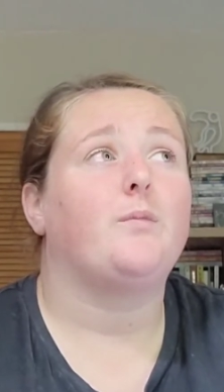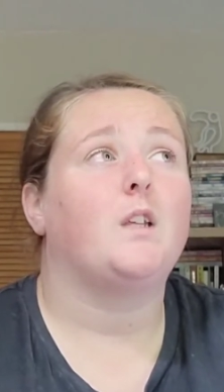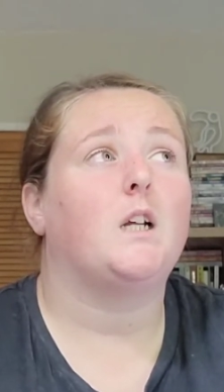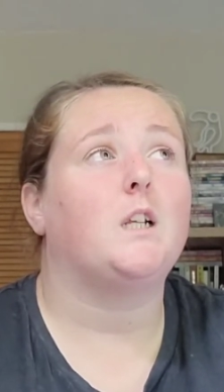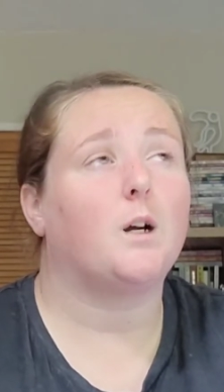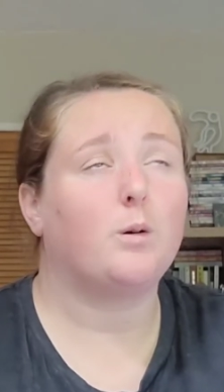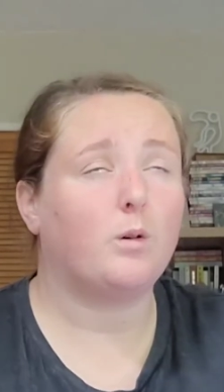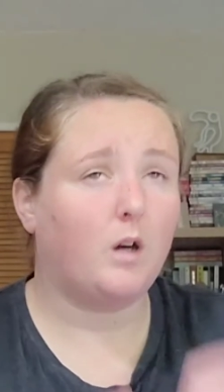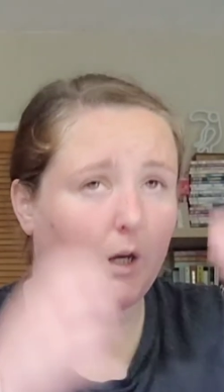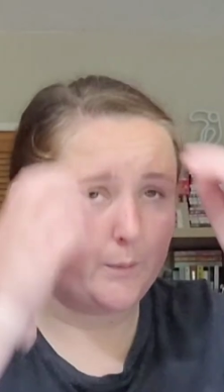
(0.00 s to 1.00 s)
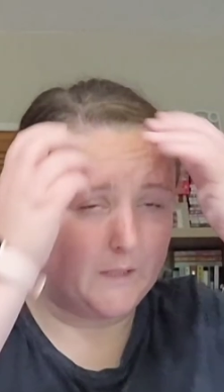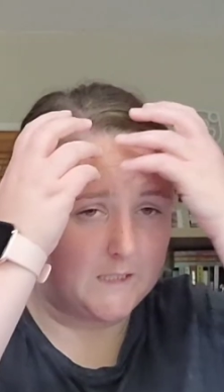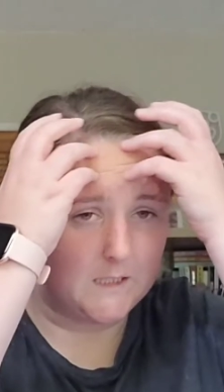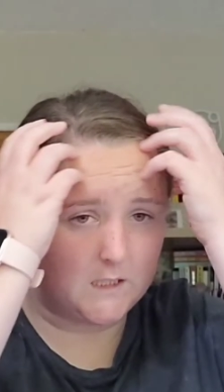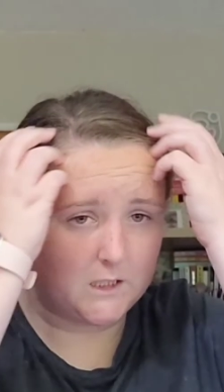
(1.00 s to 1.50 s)
I know I
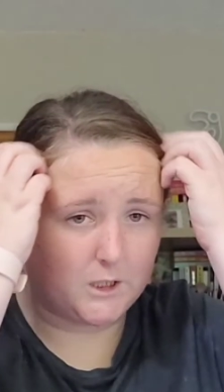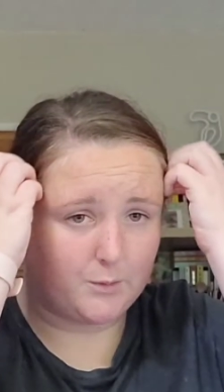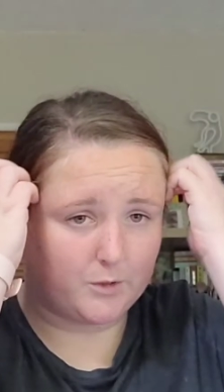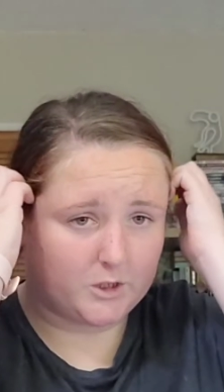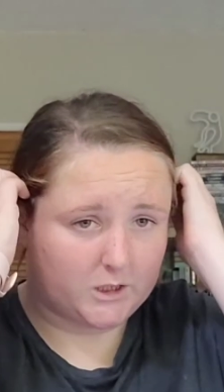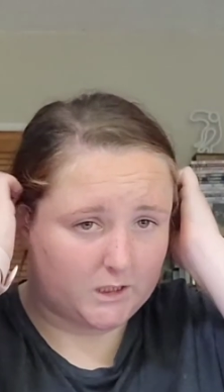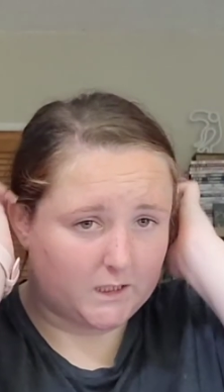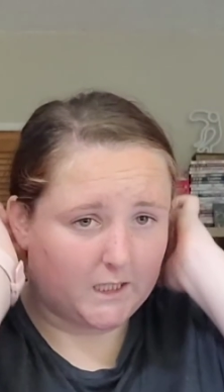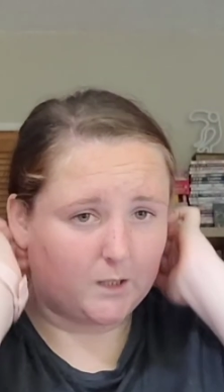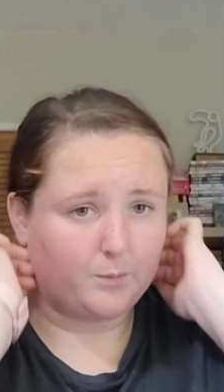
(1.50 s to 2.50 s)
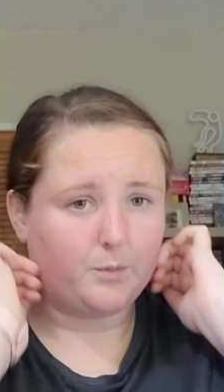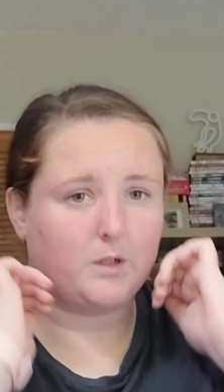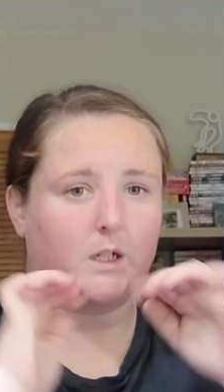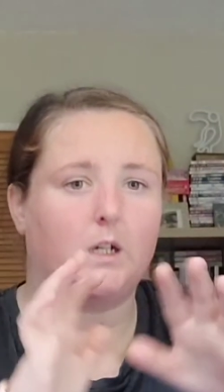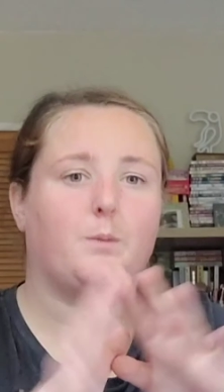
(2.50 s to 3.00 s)
went into too much detail, but
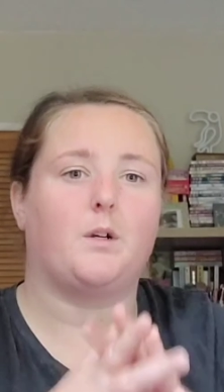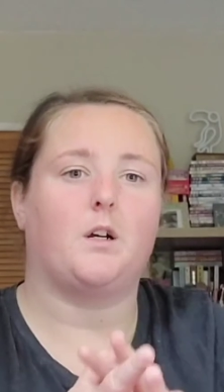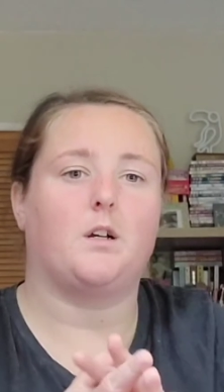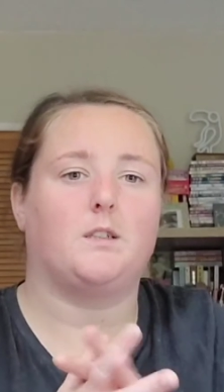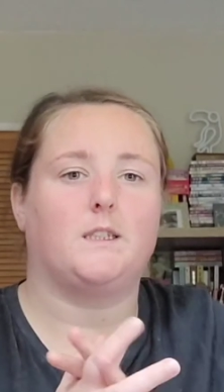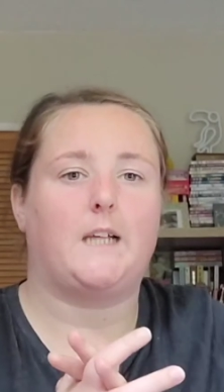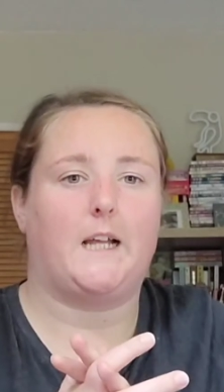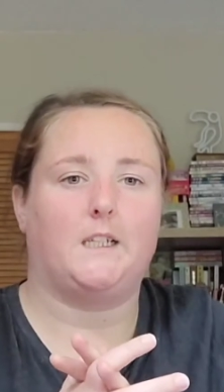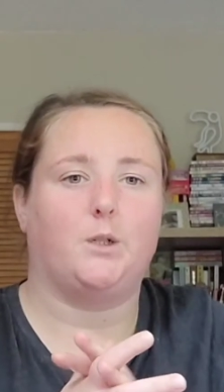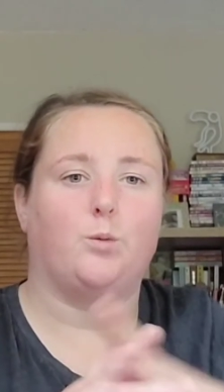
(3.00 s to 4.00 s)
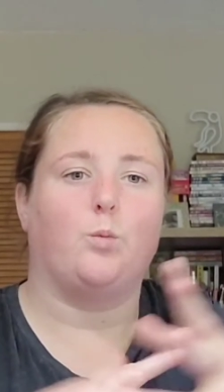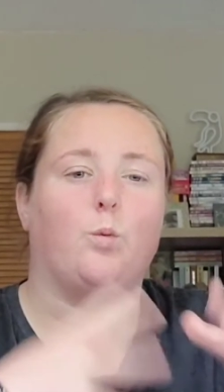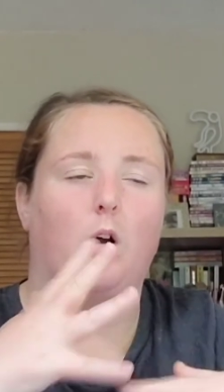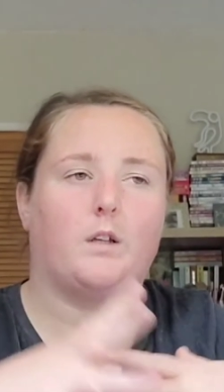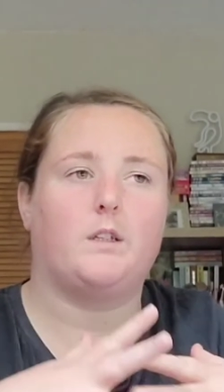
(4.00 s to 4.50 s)
like I'm not going to tell you
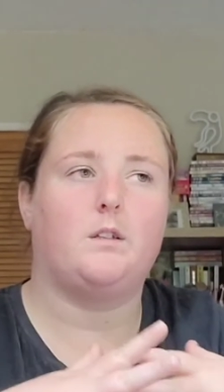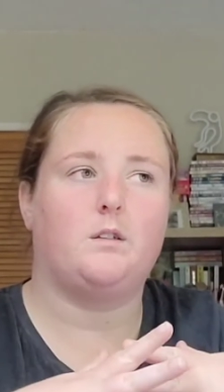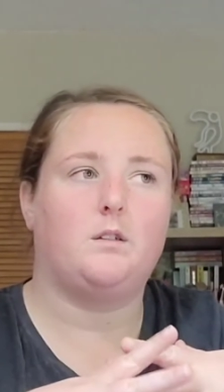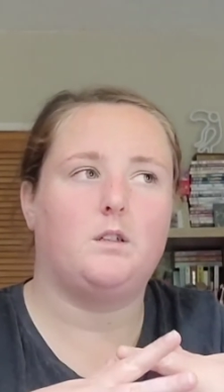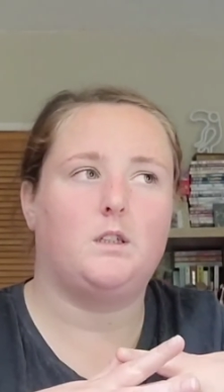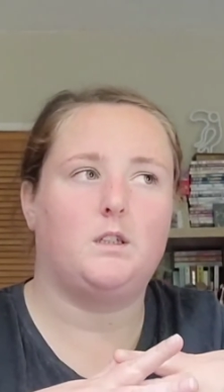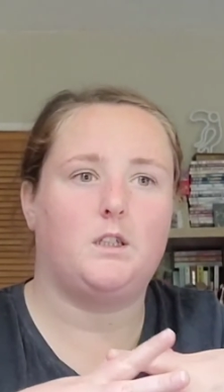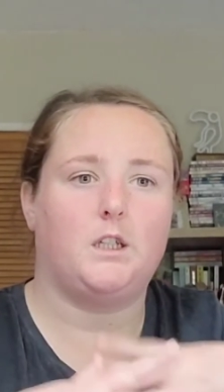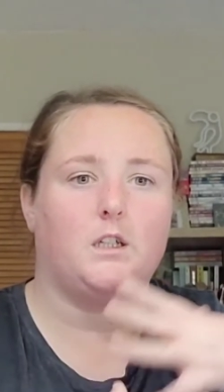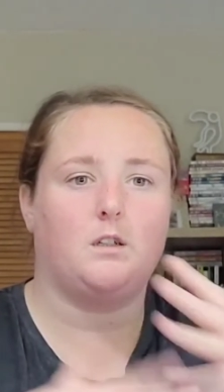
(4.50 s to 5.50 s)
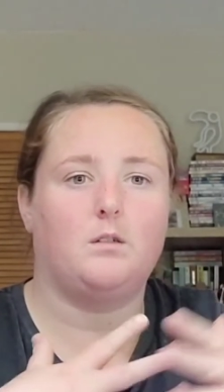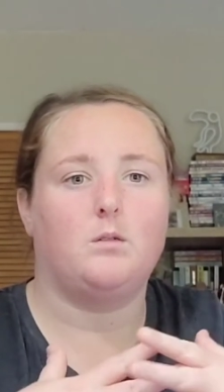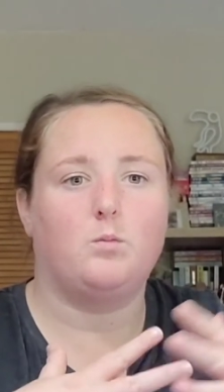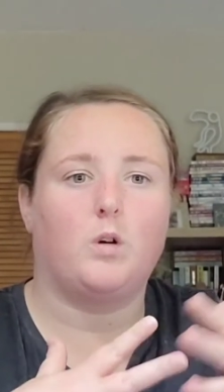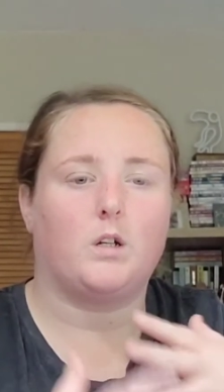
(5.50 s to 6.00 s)
what
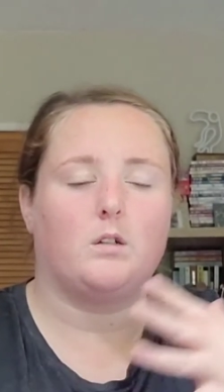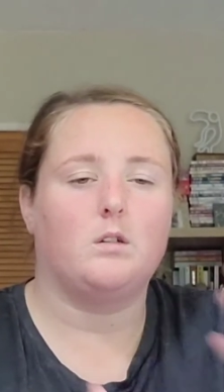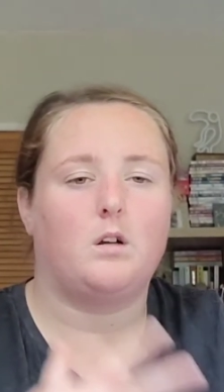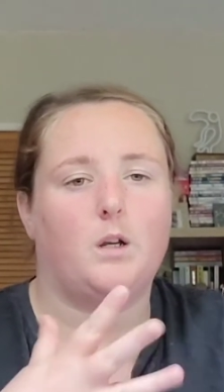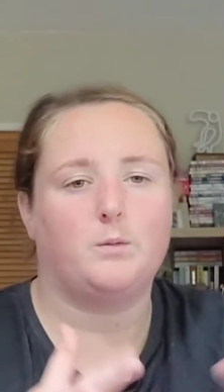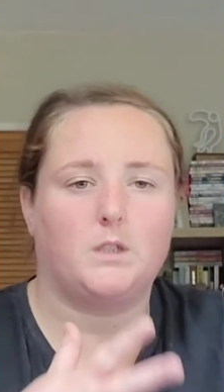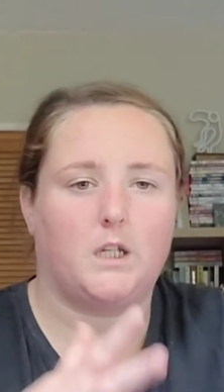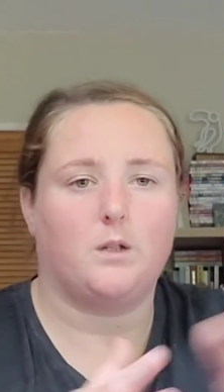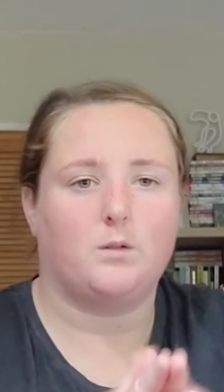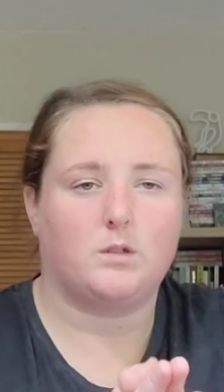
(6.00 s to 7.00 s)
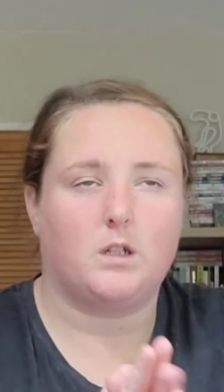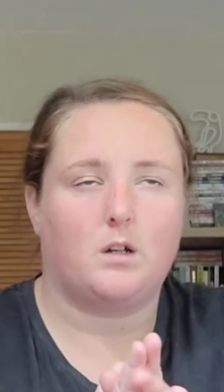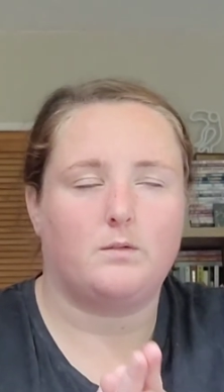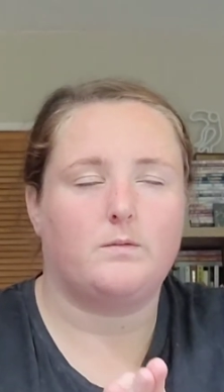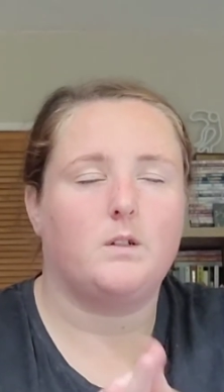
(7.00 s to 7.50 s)
I was accused of.